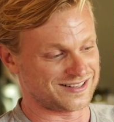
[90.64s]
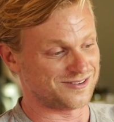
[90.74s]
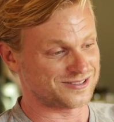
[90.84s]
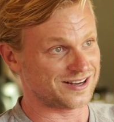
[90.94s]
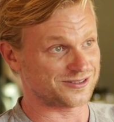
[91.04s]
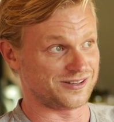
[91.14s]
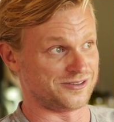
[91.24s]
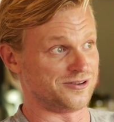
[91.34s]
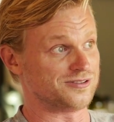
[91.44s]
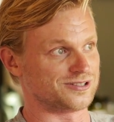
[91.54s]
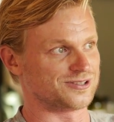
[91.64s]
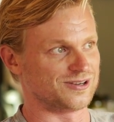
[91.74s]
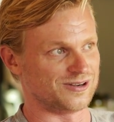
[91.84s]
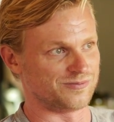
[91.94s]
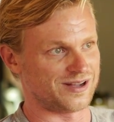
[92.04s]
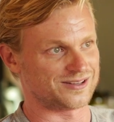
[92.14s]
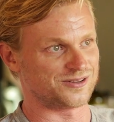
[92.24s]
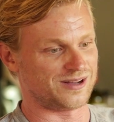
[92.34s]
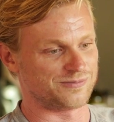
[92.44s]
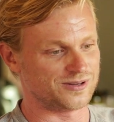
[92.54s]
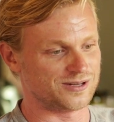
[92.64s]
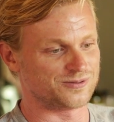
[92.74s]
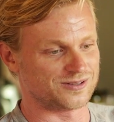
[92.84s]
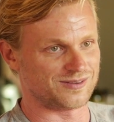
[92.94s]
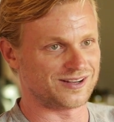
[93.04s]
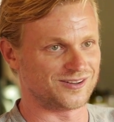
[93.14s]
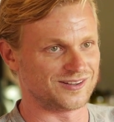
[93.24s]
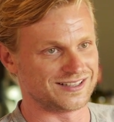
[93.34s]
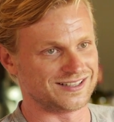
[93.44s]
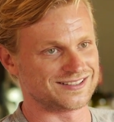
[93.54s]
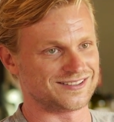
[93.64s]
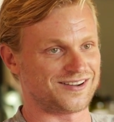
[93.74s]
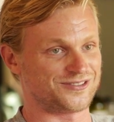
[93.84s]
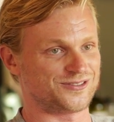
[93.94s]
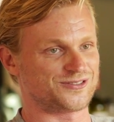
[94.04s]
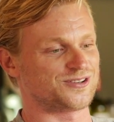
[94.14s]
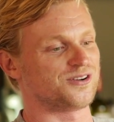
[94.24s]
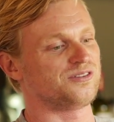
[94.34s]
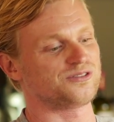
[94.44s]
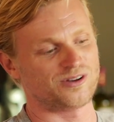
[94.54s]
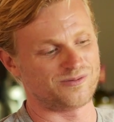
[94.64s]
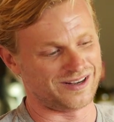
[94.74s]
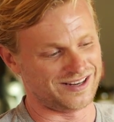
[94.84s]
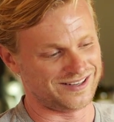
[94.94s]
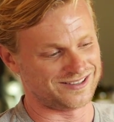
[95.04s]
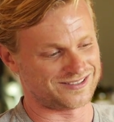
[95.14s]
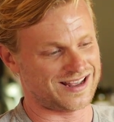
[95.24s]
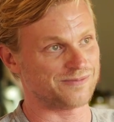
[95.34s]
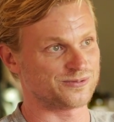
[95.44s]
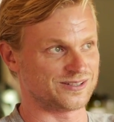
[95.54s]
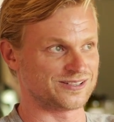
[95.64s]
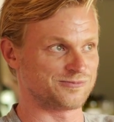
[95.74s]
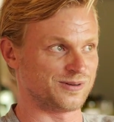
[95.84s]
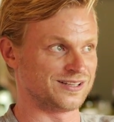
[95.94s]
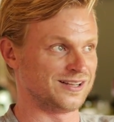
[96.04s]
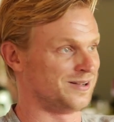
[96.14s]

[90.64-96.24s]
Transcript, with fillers: that I was actually nervous to going back to my peeps and my colleagues after so, so many years of absence. But